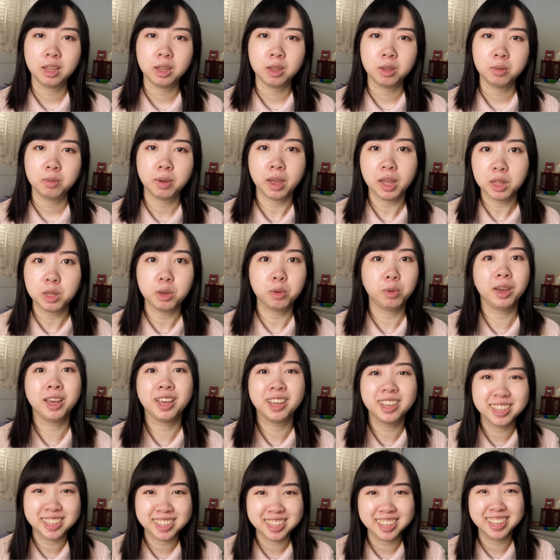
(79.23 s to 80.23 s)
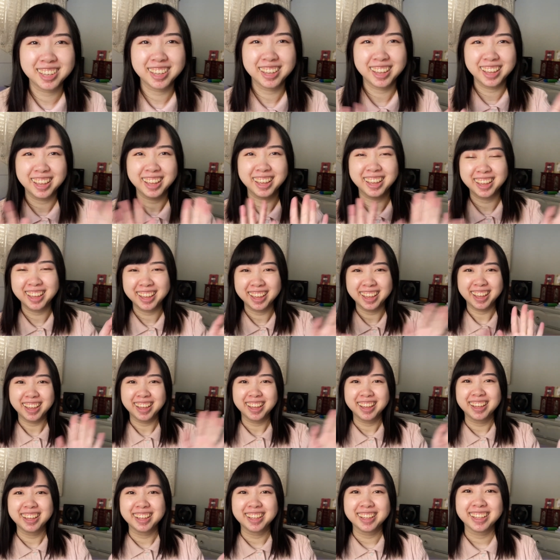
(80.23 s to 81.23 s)
But anyways,
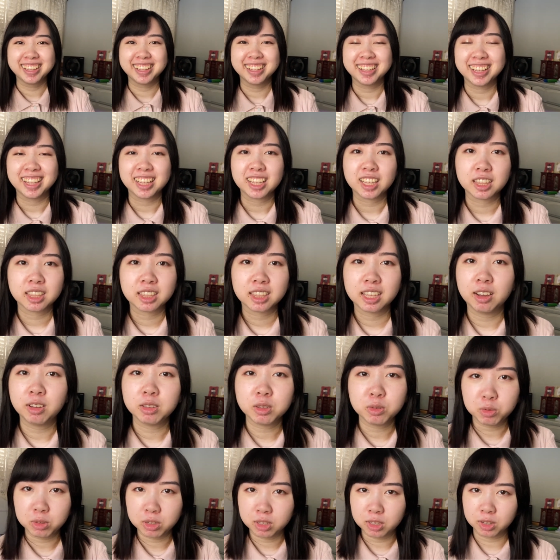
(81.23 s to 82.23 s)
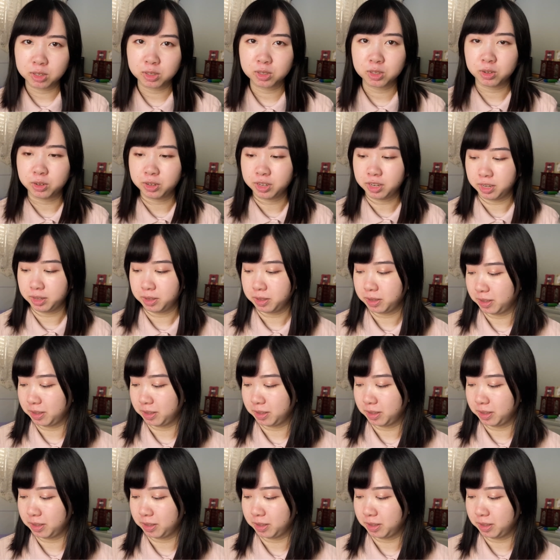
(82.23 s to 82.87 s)
that was a really long story, huh?